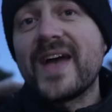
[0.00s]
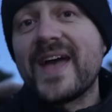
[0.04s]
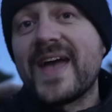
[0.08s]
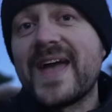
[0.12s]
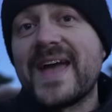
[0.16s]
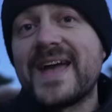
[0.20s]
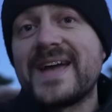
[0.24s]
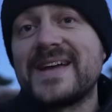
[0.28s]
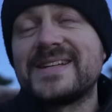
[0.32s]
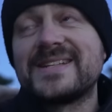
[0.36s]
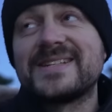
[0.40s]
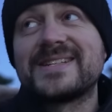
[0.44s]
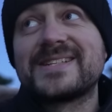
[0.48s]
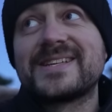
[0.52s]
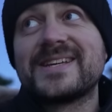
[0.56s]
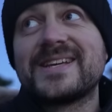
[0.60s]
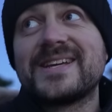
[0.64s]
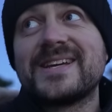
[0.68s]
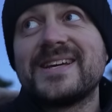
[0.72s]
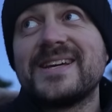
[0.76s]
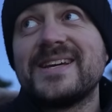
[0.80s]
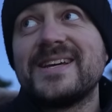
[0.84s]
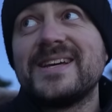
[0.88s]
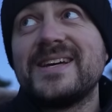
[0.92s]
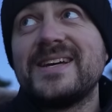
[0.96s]
hand,
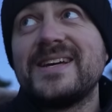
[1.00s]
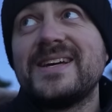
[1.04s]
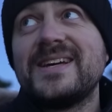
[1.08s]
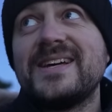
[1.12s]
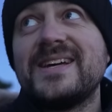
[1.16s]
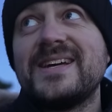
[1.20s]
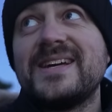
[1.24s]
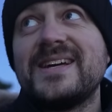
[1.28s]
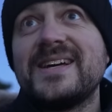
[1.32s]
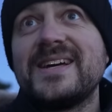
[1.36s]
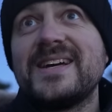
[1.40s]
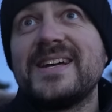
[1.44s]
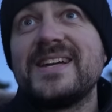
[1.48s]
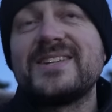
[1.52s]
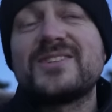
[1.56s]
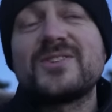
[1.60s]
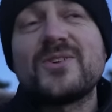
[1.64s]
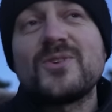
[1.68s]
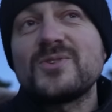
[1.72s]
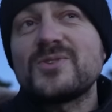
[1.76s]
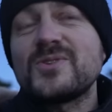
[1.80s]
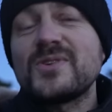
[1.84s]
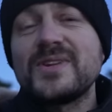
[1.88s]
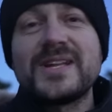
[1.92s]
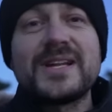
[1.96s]
it's
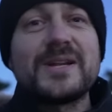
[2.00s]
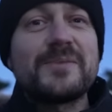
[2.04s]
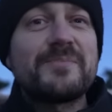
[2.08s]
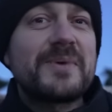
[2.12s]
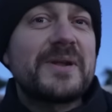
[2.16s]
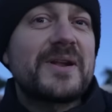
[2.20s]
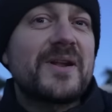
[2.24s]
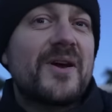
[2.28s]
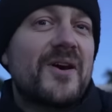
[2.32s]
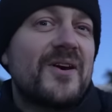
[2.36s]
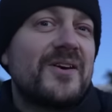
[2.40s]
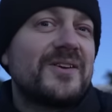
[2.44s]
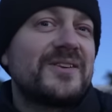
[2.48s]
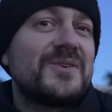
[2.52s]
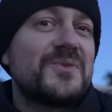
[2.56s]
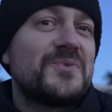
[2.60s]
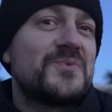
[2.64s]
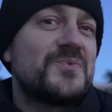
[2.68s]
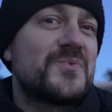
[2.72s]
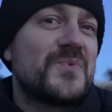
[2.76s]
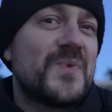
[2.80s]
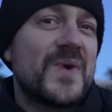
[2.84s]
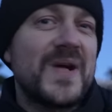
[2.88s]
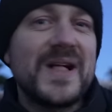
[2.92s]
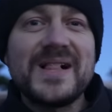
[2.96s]
also a little bit
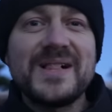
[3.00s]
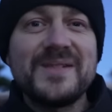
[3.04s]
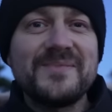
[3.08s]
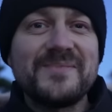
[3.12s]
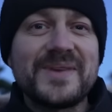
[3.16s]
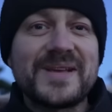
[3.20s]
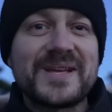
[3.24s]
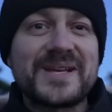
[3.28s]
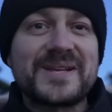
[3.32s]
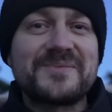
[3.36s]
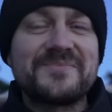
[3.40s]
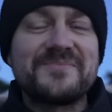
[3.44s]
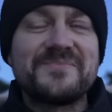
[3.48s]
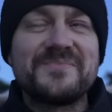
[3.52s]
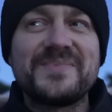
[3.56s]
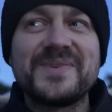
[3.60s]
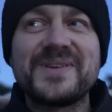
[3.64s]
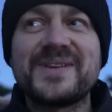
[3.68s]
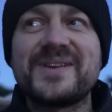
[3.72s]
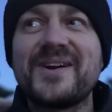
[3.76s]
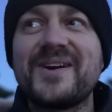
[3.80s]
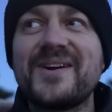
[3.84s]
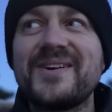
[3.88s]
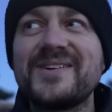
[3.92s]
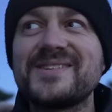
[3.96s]
underwhelming,
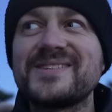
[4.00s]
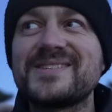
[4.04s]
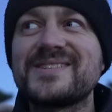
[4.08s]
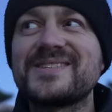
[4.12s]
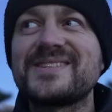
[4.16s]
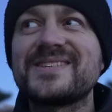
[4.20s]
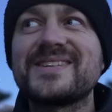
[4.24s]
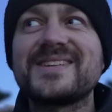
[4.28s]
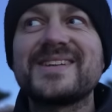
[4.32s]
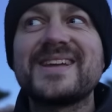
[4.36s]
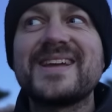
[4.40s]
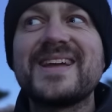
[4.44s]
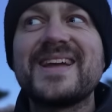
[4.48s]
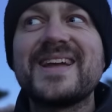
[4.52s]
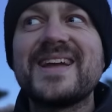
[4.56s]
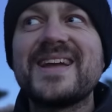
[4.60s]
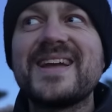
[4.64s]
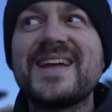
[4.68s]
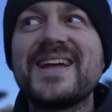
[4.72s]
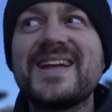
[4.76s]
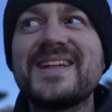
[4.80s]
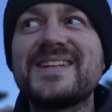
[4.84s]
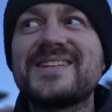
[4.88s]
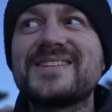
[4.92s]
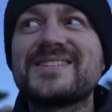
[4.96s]
because
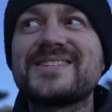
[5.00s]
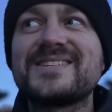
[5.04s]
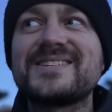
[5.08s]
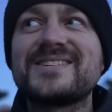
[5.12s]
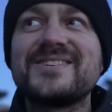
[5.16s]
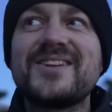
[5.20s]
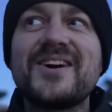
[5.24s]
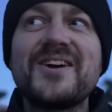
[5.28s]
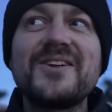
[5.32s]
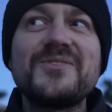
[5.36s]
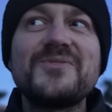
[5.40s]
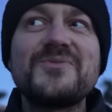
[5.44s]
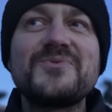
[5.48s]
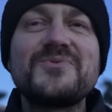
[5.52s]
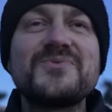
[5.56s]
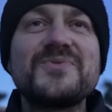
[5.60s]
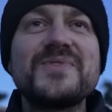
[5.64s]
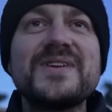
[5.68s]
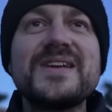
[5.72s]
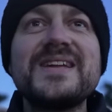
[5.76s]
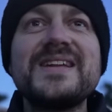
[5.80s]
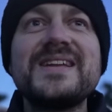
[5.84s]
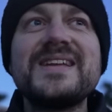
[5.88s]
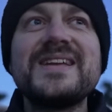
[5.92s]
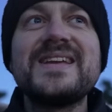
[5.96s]
it's not
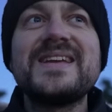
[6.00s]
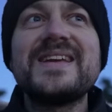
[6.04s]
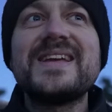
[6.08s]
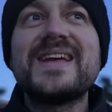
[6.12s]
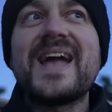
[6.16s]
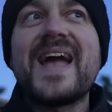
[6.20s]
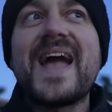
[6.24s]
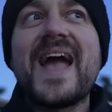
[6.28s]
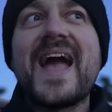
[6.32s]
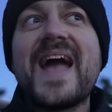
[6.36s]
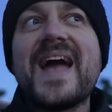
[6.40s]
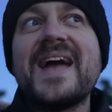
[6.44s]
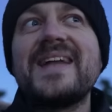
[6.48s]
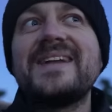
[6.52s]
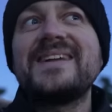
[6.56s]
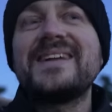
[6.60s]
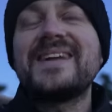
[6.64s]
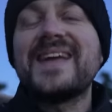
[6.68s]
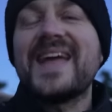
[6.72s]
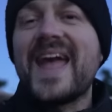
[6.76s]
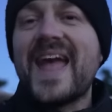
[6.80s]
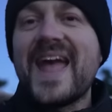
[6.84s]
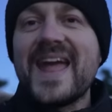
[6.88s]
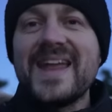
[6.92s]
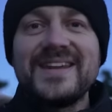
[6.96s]
really
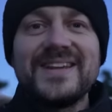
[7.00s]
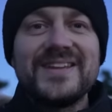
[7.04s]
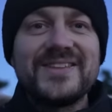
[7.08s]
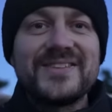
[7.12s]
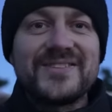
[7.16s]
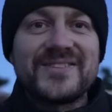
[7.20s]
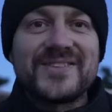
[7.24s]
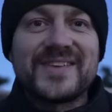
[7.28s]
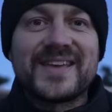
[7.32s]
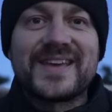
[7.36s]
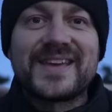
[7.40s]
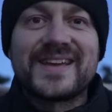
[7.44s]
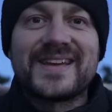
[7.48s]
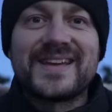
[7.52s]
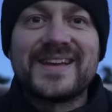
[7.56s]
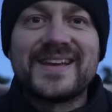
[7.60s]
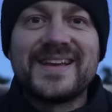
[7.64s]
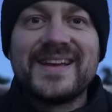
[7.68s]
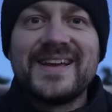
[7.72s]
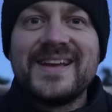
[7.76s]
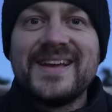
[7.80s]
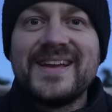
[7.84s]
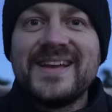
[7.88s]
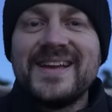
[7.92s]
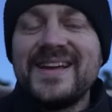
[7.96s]
adding anything
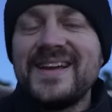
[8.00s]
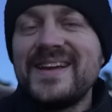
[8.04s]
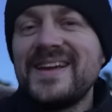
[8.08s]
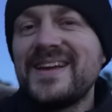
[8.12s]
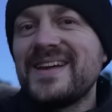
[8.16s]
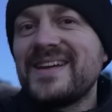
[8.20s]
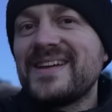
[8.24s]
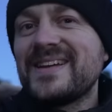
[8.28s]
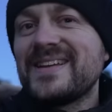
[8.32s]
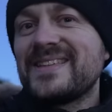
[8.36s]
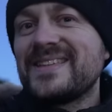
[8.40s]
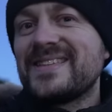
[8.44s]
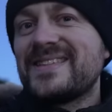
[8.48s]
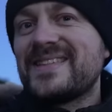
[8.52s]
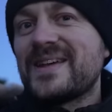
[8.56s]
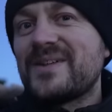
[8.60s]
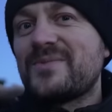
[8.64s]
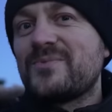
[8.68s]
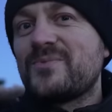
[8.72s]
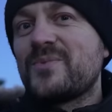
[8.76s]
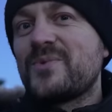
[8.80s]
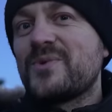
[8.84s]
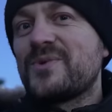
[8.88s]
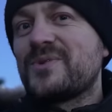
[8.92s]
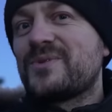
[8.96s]
that
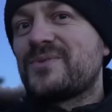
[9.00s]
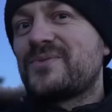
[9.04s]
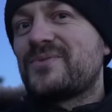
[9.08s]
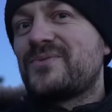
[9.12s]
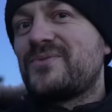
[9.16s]
would